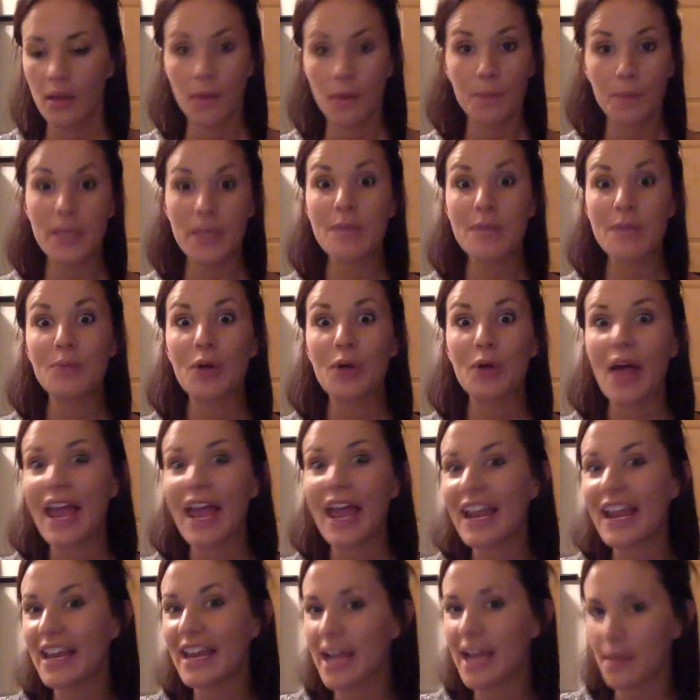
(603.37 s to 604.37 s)
people
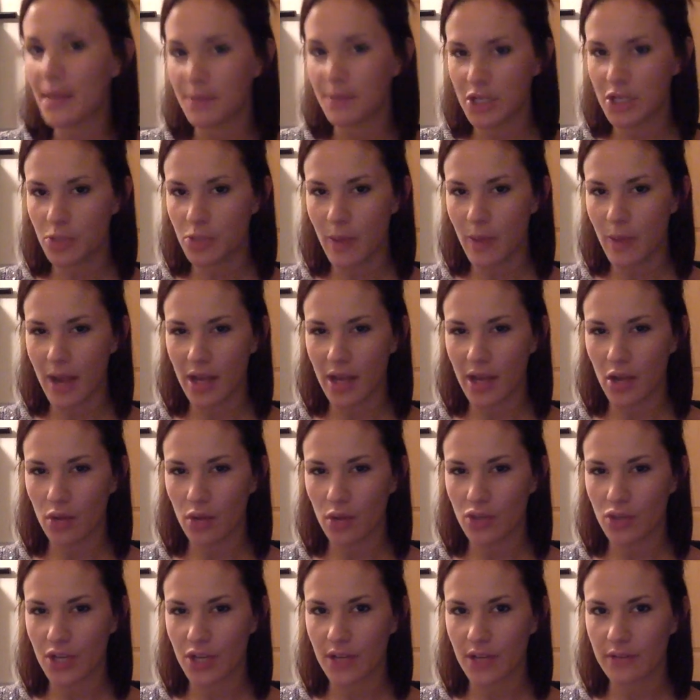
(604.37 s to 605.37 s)
hating on Beachbody
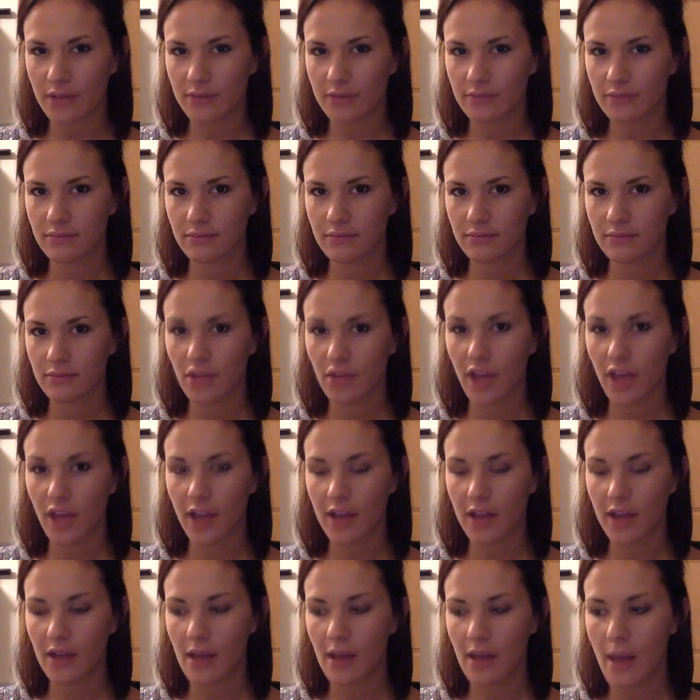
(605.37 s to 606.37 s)
coaching,
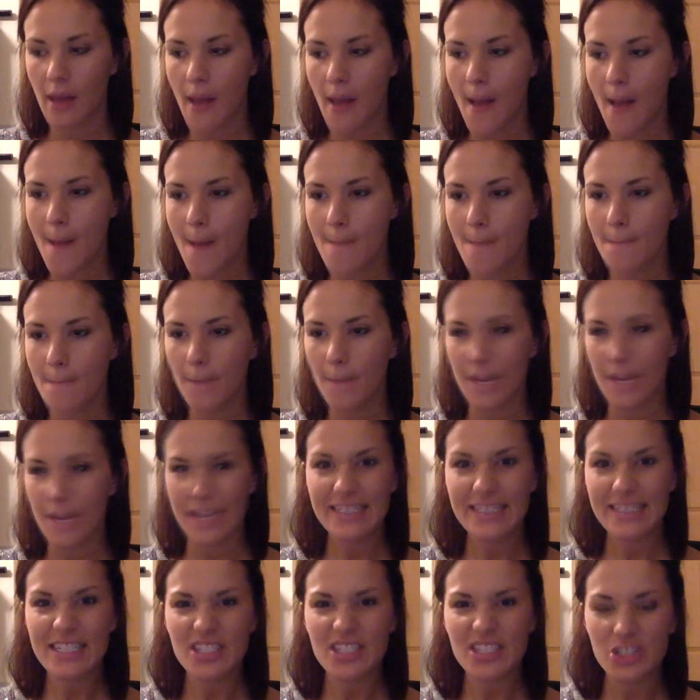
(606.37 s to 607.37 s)
okay? But
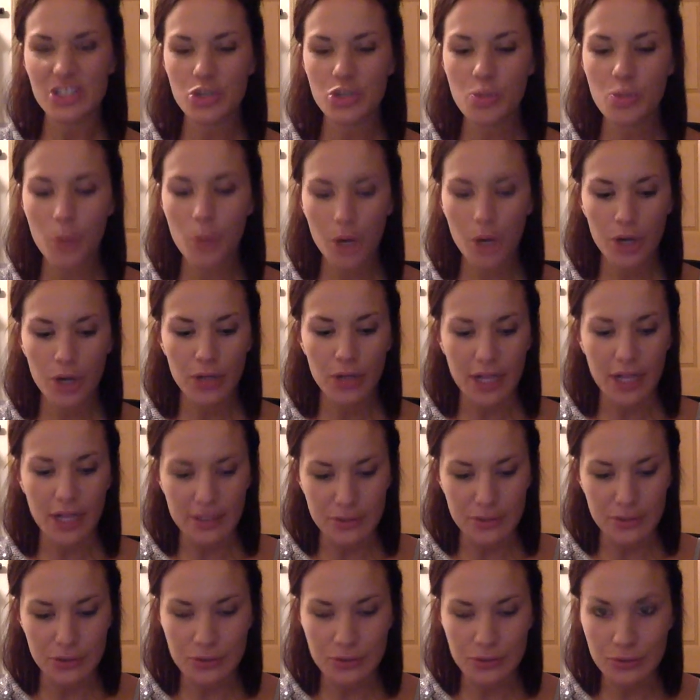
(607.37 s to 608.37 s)
is it super
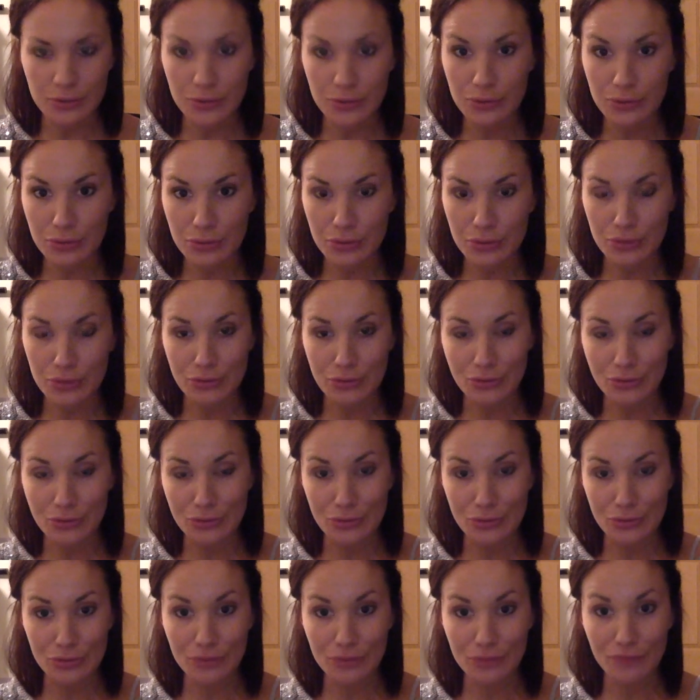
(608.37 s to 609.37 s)
like
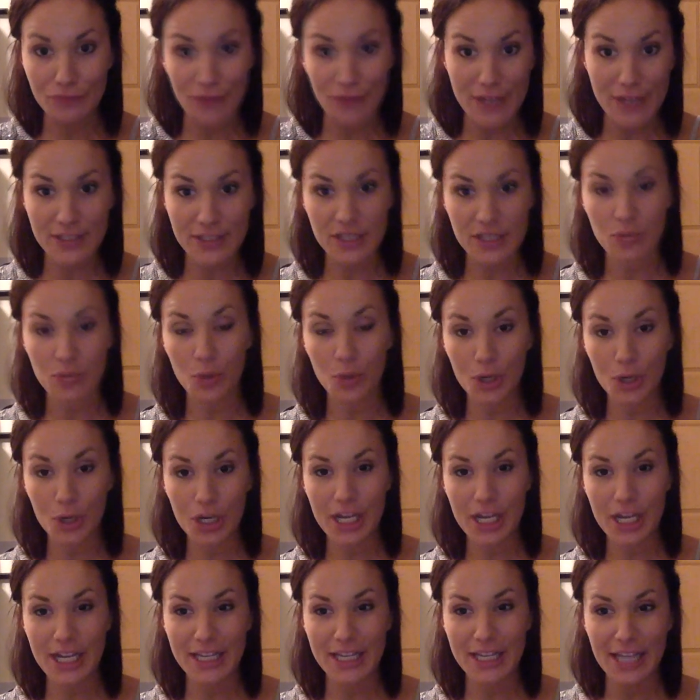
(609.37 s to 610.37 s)
fancy
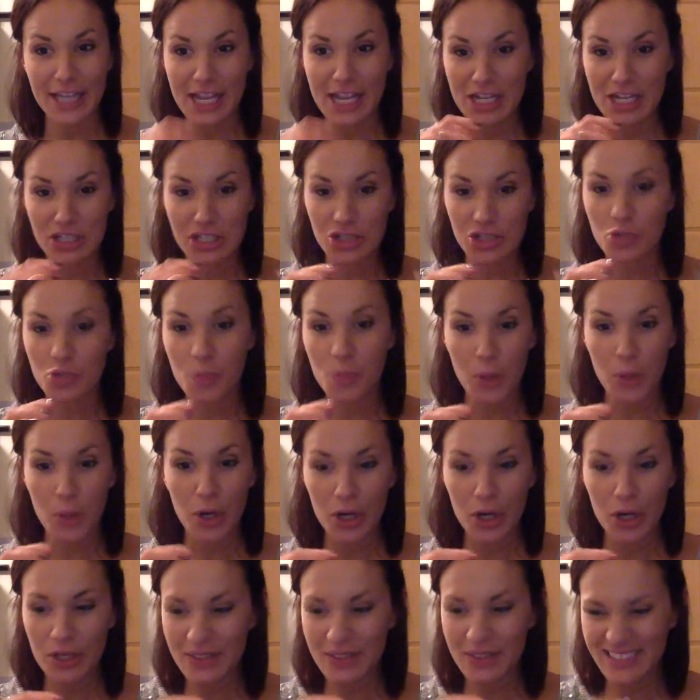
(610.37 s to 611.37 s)
wording and like
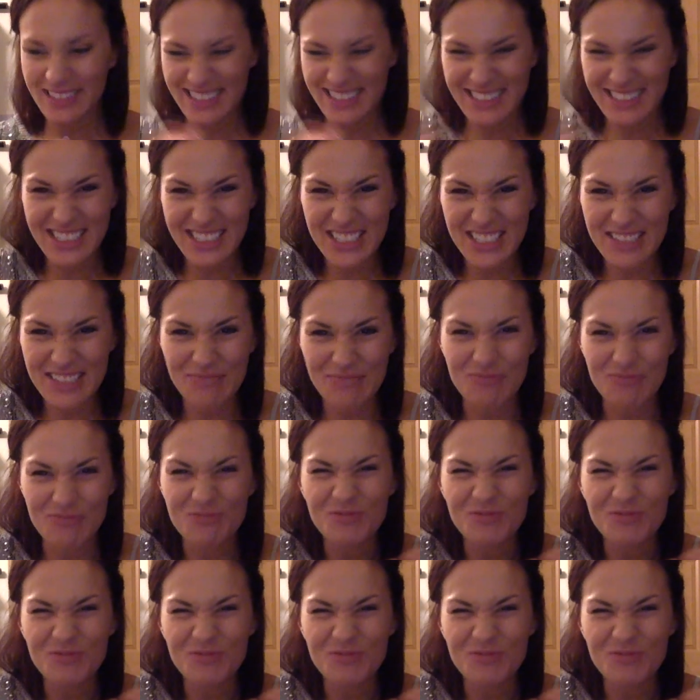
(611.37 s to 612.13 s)
super just